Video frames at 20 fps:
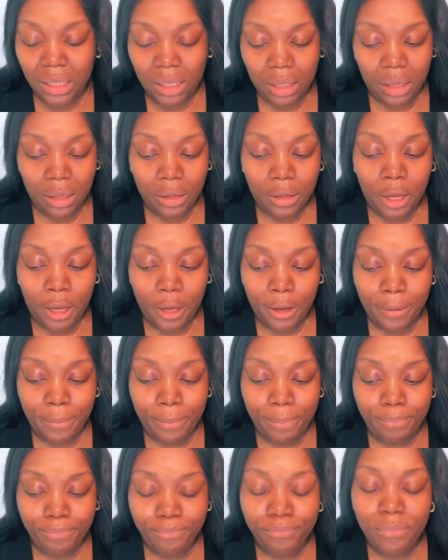
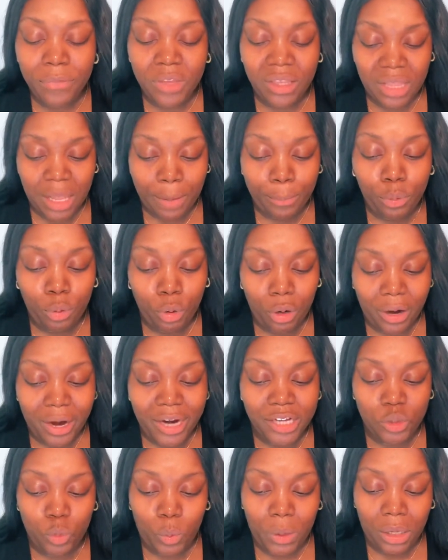the
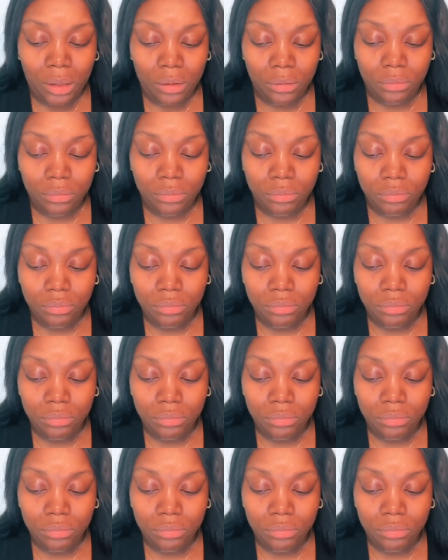employer as well.